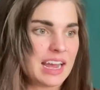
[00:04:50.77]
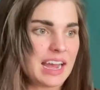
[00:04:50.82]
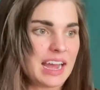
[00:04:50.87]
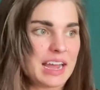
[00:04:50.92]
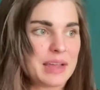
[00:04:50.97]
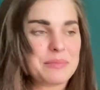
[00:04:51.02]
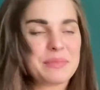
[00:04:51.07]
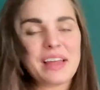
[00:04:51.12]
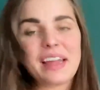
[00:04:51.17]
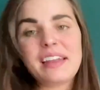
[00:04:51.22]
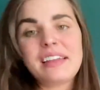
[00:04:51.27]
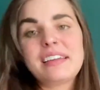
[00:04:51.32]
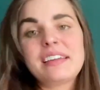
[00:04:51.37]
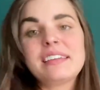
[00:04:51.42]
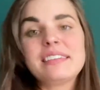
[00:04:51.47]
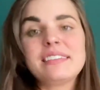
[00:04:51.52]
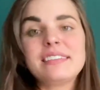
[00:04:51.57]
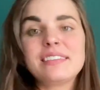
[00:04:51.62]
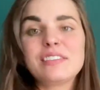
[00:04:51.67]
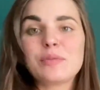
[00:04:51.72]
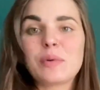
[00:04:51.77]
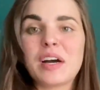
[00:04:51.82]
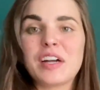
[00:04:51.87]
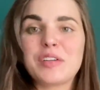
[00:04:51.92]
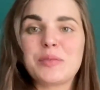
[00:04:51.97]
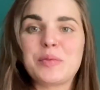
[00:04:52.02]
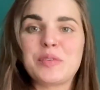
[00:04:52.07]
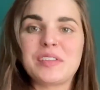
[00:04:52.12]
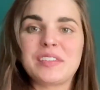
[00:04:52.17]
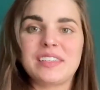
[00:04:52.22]
I'm not a
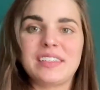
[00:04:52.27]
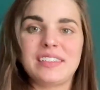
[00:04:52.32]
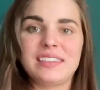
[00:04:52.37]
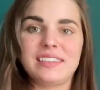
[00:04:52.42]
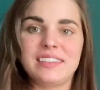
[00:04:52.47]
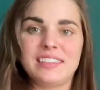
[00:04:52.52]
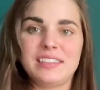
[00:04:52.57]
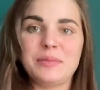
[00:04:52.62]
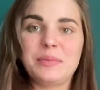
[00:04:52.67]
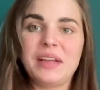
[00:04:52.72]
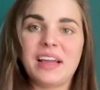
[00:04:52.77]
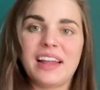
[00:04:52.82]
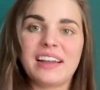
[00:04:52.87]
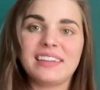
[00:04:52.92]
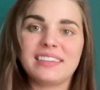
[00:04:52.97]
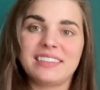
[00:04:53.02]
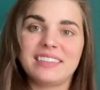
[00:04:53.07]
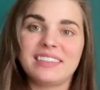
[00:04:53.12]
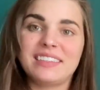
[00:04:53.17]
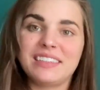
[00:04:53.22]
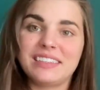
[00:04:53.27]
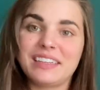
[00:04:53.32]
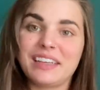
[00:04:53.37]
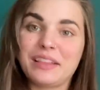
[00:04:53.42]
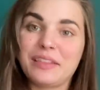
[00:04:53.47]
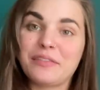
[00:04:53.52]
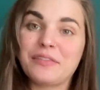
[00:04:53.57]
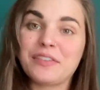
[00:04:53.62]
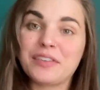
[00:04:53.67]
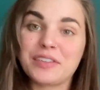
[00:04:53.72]
swatch person, to be honest. This is like
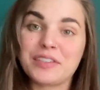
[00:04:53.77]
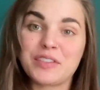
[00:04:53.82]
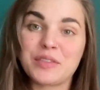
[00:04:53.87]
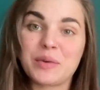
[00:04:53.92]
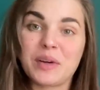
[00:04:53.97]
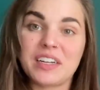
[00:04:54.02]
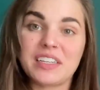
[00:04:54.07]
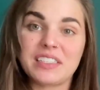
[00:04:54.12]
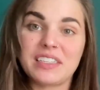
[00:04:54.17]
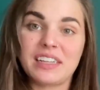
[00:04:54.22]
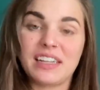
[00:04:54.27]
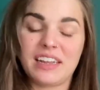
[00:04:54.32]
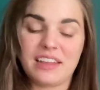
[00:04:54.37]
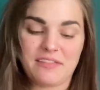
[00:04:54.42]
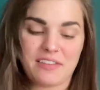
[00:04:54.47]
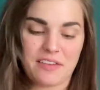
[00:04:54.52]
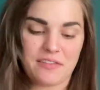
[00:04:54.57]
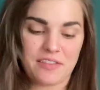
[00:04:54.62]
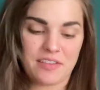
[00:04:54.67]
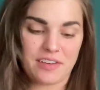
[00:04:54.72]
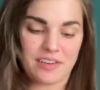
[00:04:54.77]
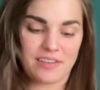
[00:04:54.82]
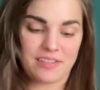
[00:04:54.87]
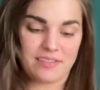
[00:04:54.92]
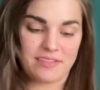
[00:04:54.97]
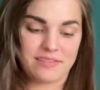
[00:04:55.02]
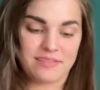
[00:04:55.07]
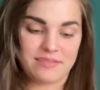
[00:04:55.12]
the first swatch that I'm ever